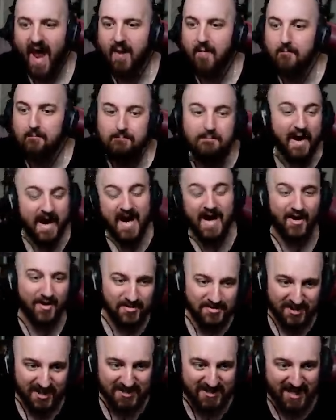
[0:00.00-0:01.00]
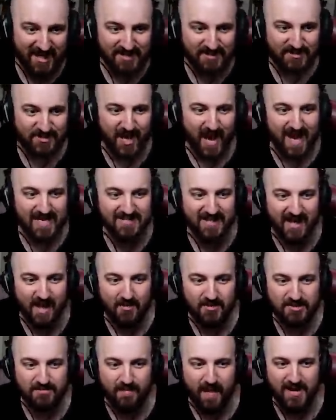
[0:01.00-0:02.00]
and pierces his chest like
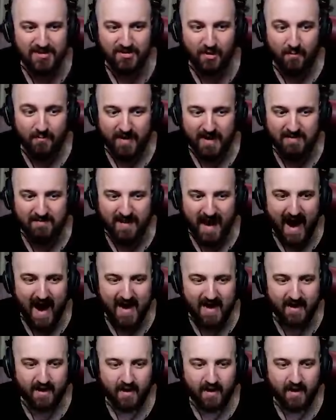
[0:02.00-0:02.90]
a special beam cannon.